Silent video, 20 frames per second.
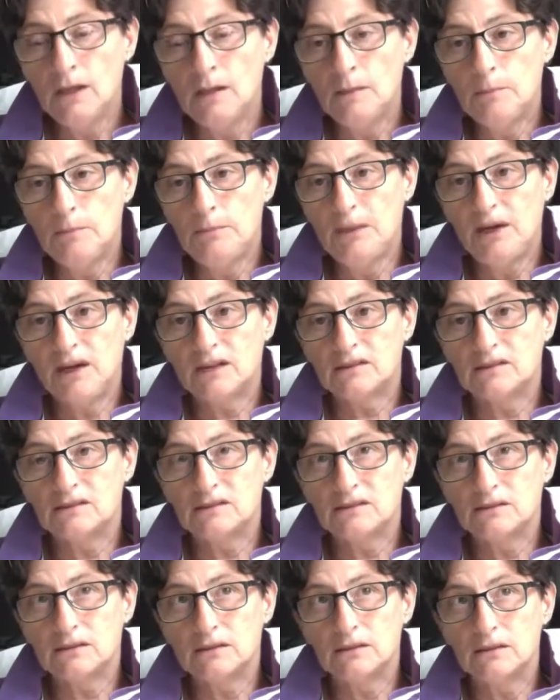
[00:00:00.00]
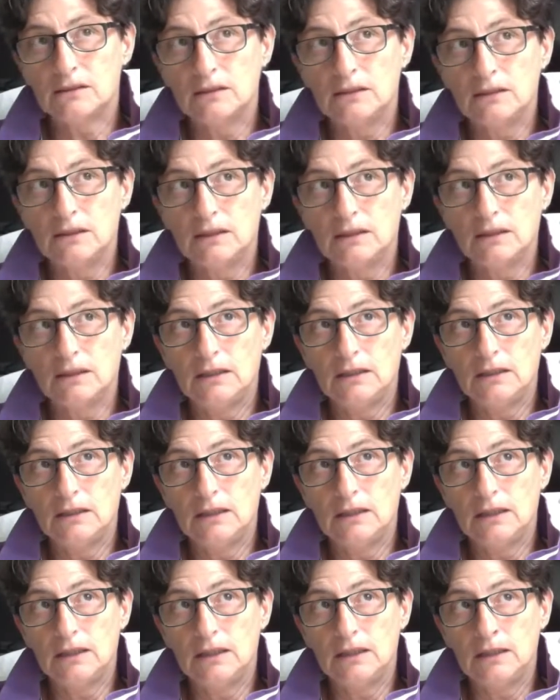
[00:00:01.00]
But
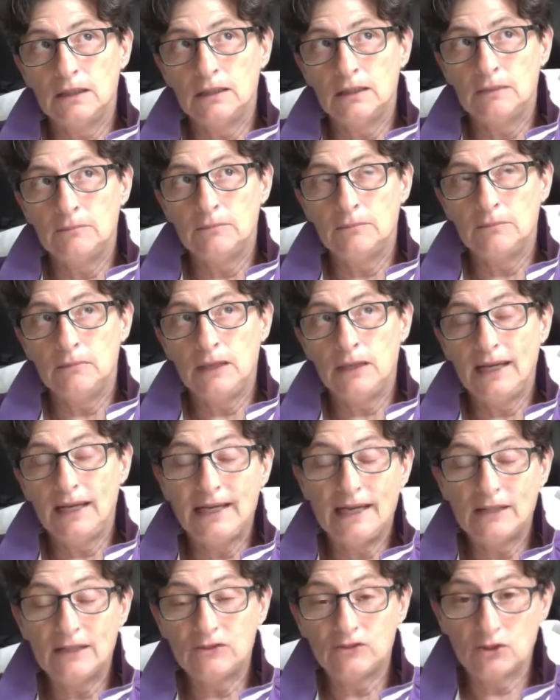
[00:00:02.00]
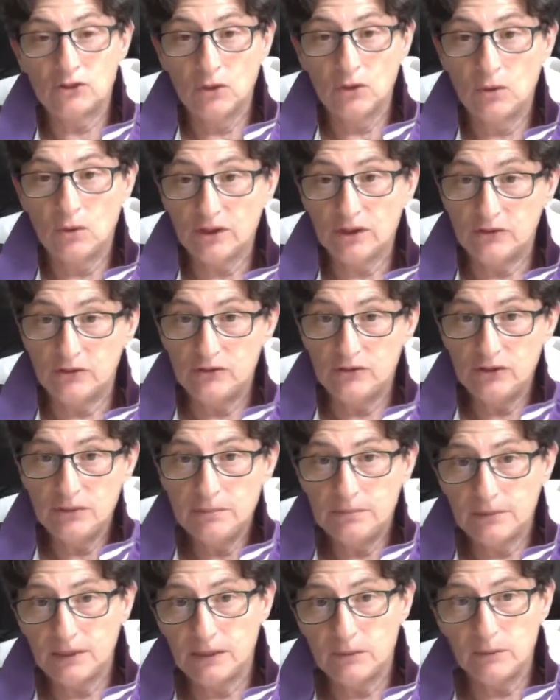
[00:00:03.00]
I had to go on a
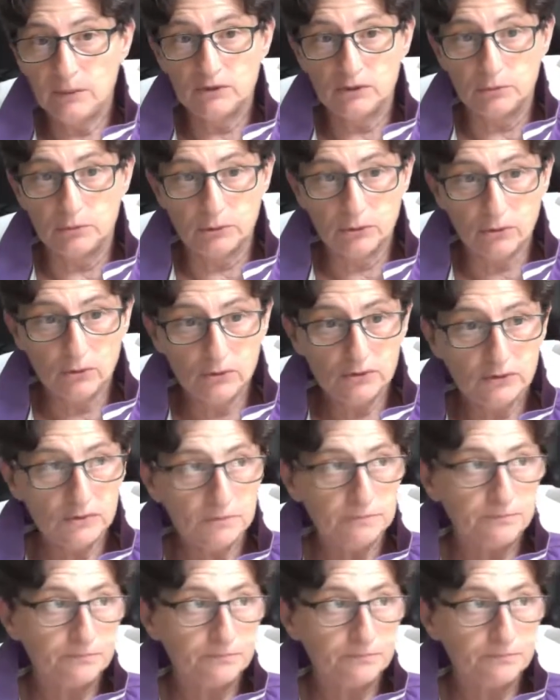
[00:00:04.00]
trip. I went abroad